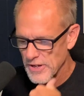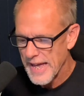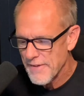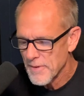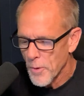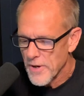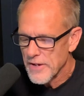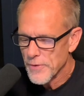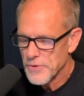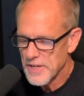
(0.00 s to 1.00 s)
you have a morning
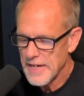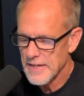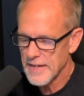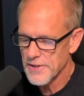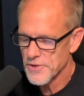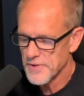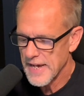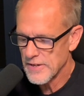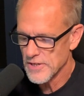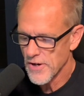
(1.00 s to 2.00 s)
routine to get your
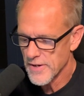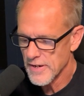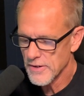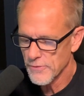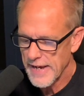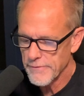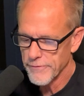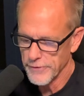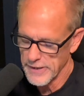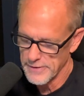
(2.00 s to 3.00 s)
day started on the right
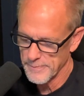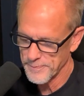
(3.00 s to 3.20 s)
foot?